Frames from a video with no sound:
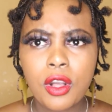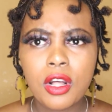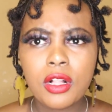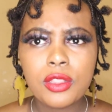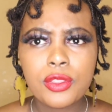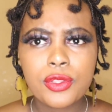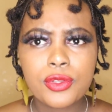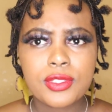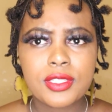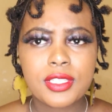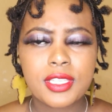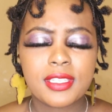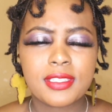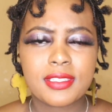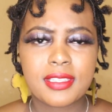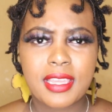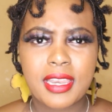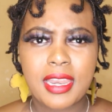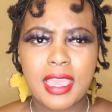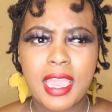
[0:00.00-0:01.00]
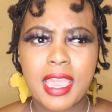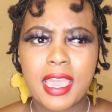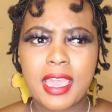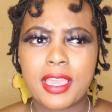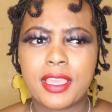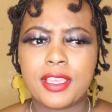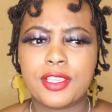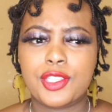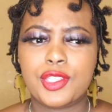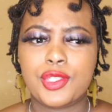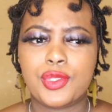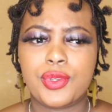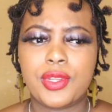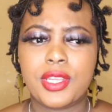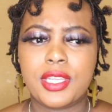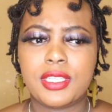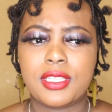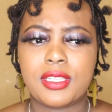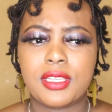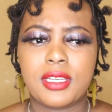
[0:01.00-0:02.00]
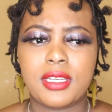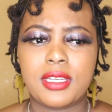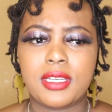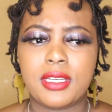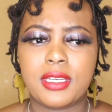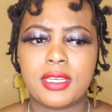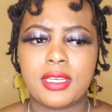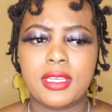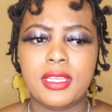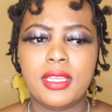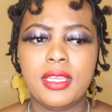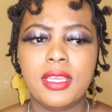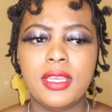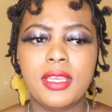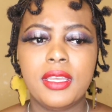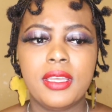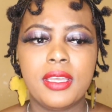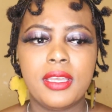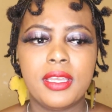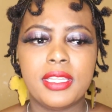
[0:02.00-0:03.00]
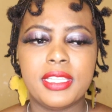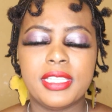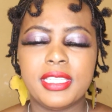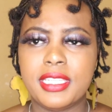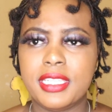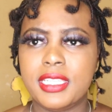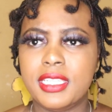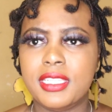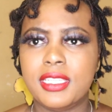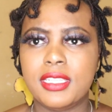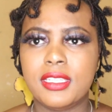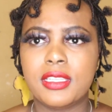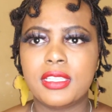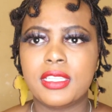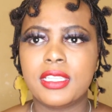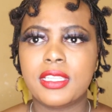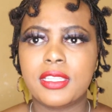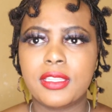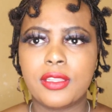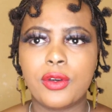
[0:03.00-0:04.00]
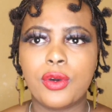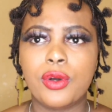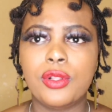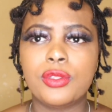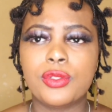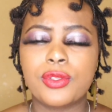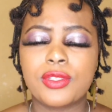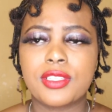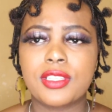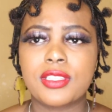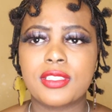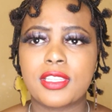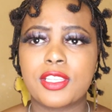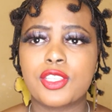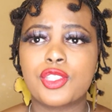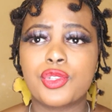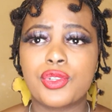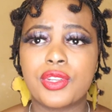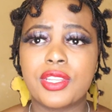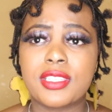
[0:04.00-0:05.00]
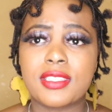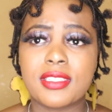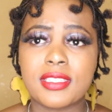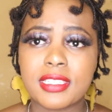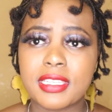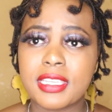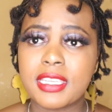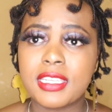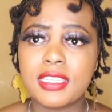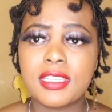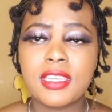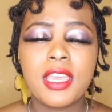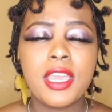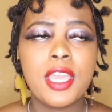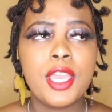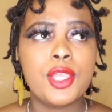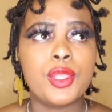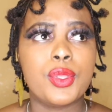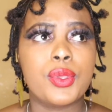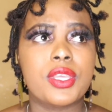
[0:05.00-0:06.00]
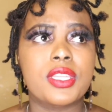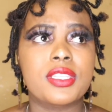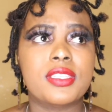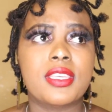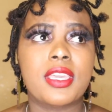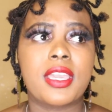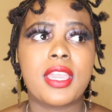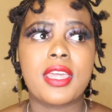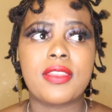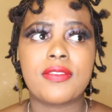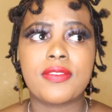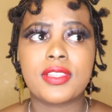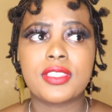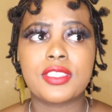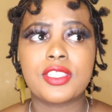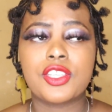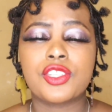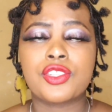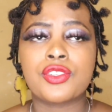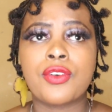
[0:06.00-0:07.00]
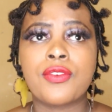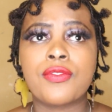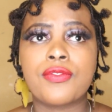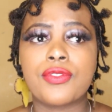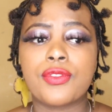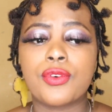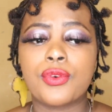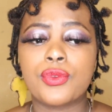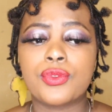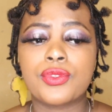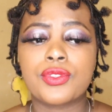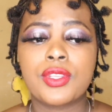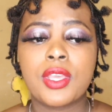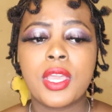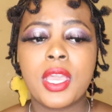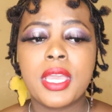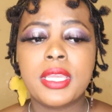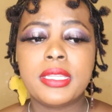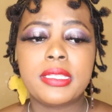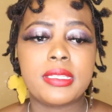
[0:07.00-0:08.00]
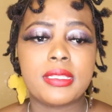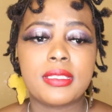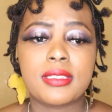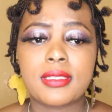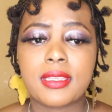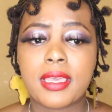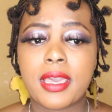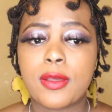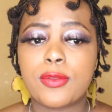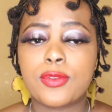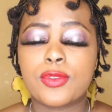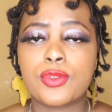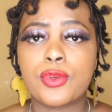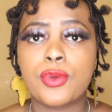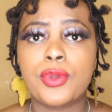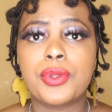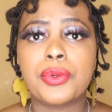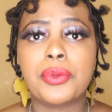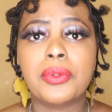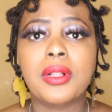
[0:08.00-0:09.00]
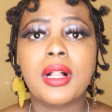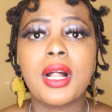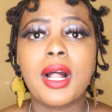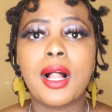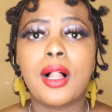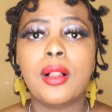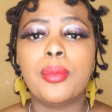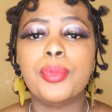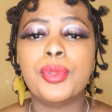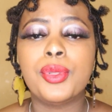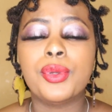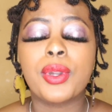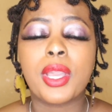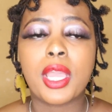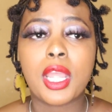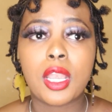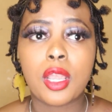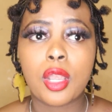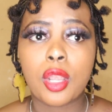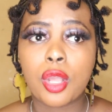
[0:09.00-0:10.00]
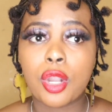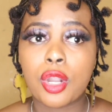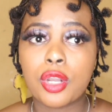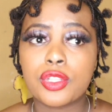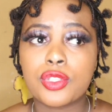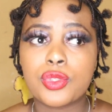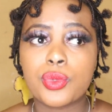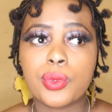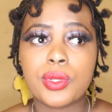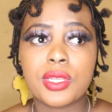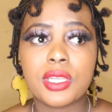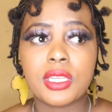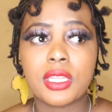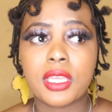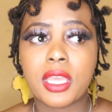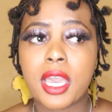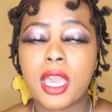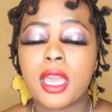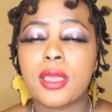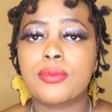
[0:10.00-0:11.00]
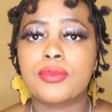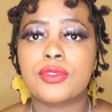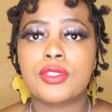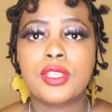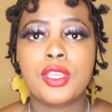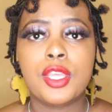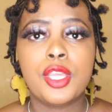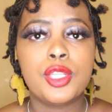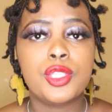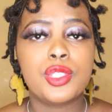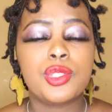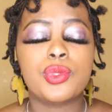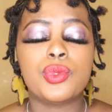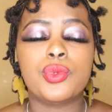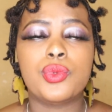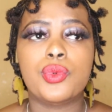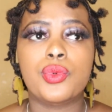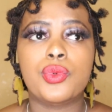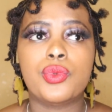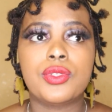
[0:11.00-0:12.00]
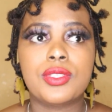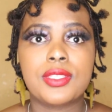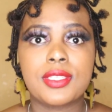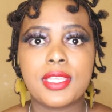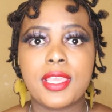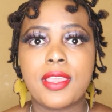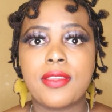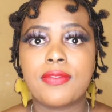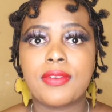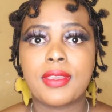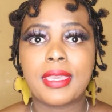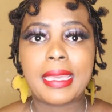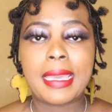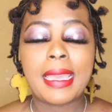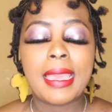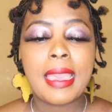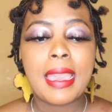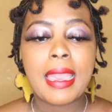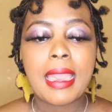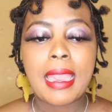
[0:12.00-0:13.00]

all those things that are student uh, need, all those things that students need. You can take advantage of those discounts, so it will help you a lot when it comes to saving